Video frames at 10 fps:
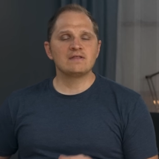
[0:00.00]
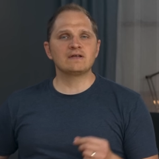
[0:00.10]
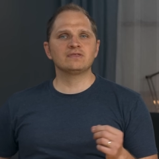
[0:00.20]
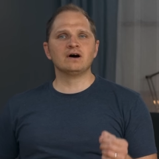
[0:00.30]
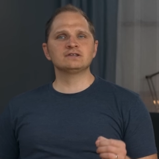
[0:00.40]

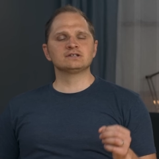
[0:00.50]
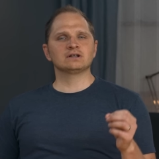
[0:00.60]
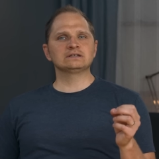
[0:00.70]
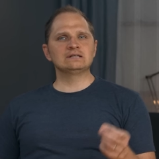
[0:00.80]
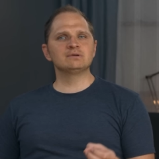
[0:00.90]
that thoughts are
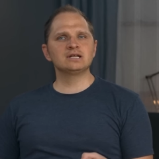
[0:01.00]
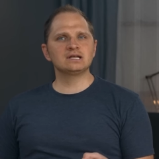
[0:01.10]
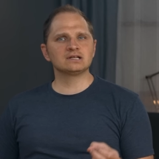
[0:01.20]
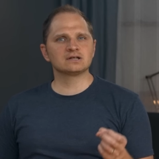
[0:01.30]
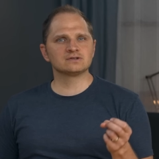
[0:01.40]
limited
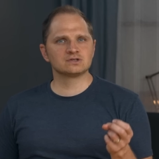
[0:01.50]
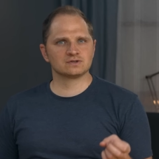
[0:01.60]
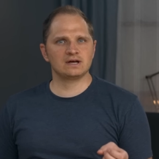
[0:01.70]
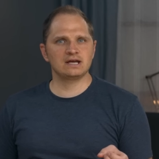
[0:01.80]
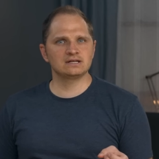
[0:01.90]
and
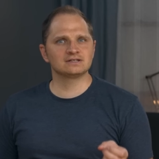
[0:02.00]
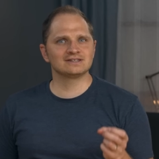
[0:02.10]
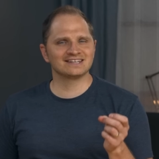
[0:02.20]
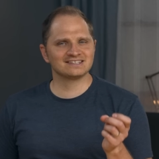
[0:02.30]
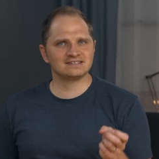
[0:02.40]
constrained to
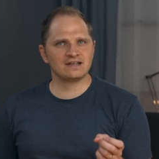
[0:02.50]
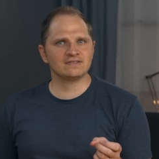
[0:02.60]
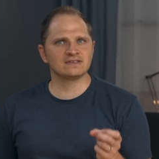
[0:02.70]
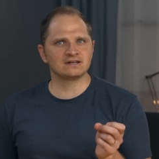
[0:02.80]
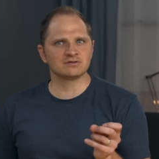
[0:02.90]
the extent
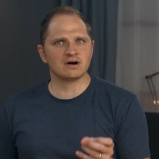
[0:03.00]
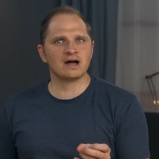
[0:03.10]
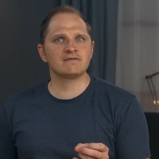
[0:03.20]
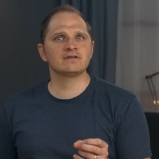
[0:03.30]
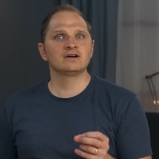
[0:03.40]
that they
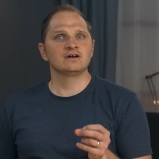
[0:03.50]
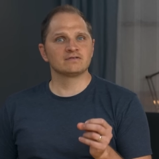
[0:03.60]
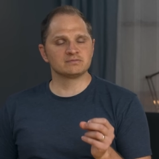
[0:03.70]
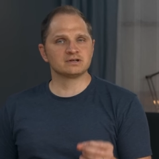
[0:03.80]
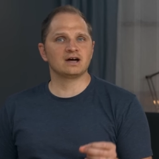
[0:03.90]
derive
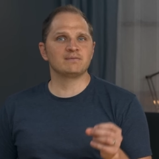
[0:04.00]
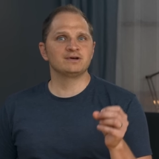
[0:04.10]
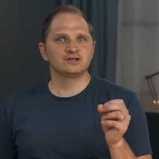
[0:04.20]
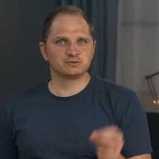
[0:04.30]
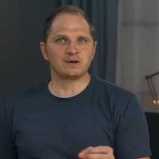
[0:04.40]
from
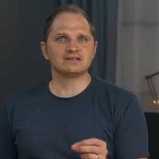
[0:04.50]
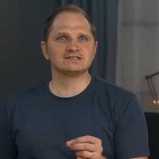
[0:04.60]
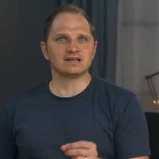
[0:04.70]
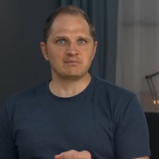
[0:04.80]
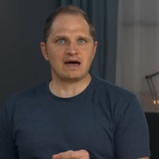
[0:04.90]
time, space,
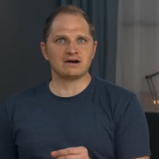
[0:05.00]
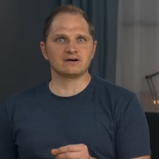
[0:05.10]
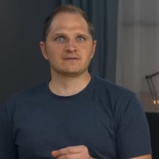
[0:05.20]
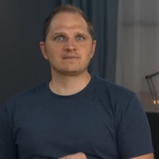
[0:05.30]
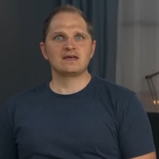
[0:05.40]
and
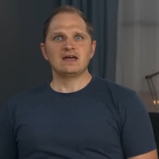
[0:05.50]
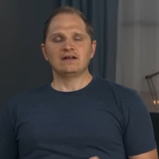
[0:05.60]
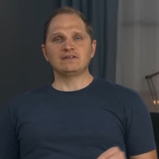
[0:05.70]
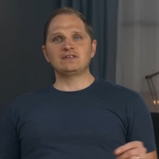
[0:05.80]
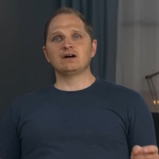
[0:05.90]
matter,
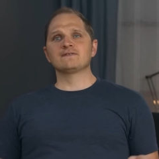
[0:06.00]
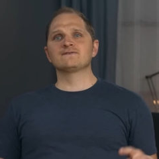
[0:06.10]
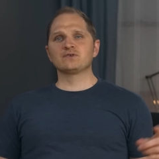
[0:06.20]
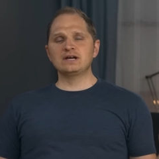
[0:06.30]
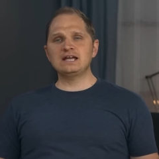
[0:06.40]
and that they are
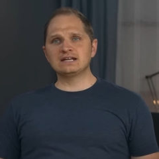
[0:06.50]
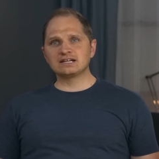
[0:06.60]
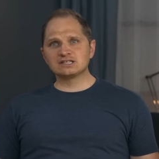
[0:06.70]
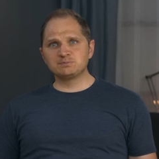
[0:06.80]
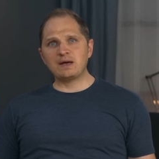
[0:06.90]
freed and
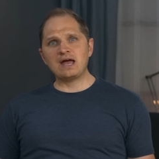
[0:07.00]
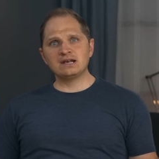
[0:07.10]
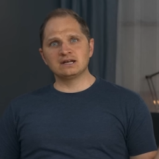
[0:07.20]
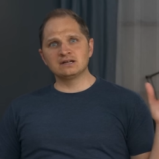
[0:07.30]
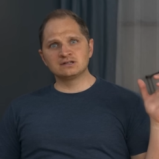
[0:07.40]

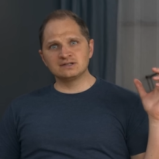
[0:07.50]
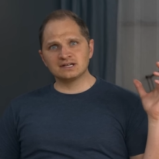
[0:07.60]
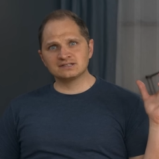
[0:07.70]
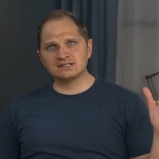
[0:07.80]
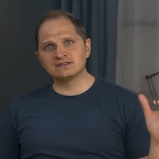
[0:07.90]
expanded to the
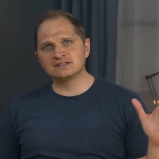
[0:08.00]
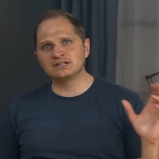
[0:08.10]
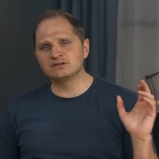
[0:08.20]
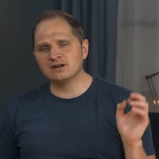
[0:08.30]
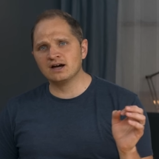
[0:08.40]
extent that they
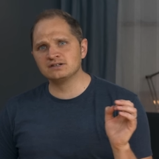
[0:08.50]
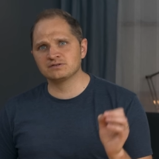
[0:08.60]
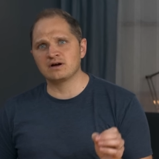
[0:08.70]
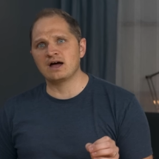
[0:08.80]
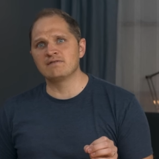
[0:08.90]
do not
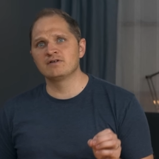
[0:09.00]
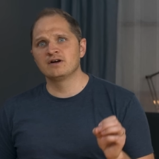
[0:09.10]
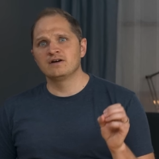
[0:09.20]
derive